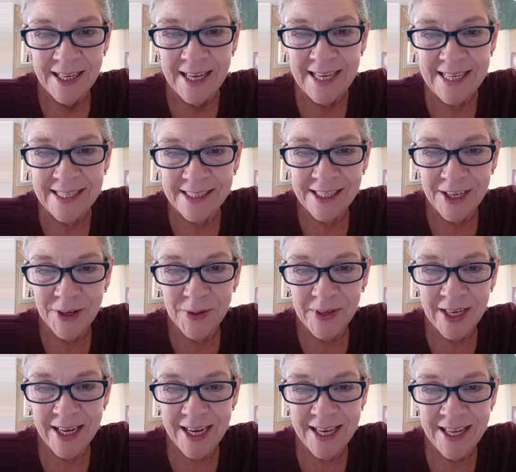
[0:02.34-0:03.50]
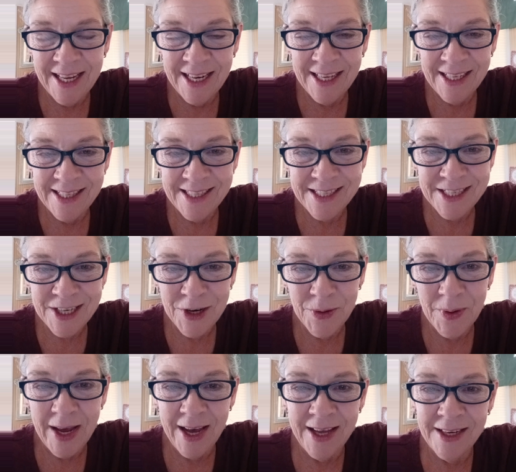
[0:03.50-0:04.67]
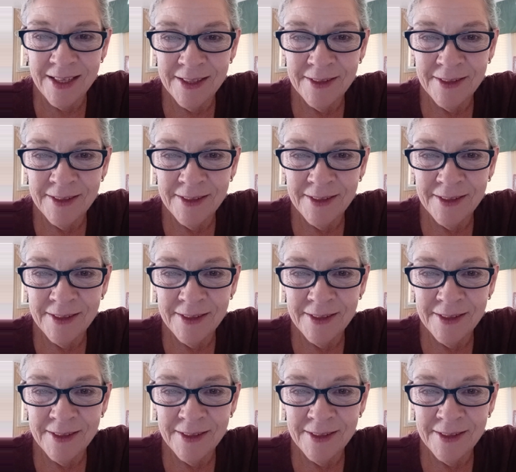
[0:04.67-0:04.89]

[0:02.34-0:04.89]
Hello again, it's Tonette.